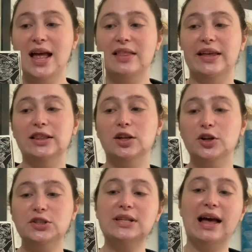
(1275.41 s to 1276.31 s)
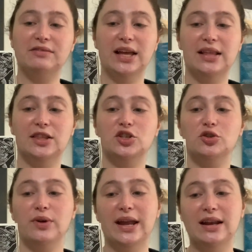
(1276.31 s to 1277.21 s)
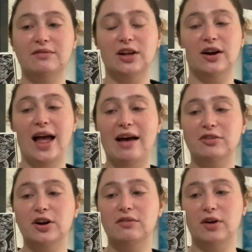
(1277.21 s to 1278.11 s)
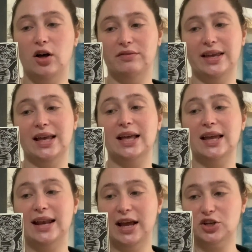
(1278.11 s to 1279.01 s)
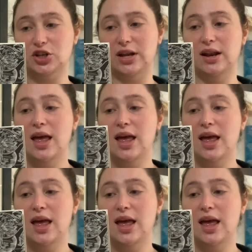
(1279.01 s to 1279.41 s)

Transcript: they learn to navigate the terrain of their ever-evolving connection.